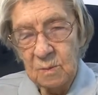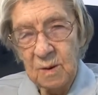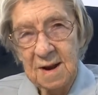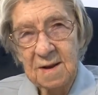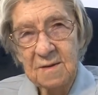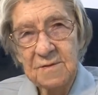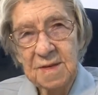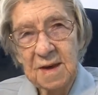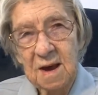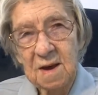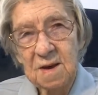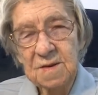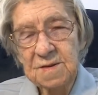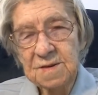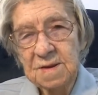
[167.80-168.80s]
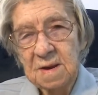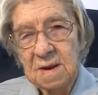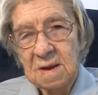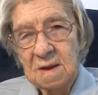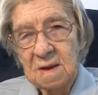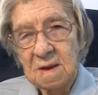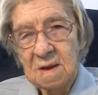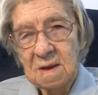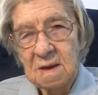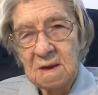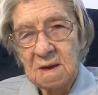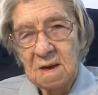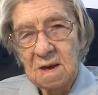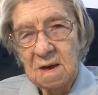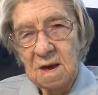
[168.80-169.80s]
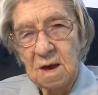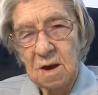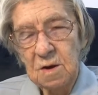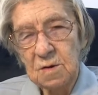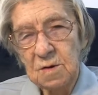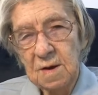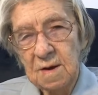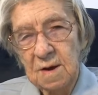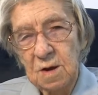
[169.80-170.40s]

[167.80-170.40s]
one of those who,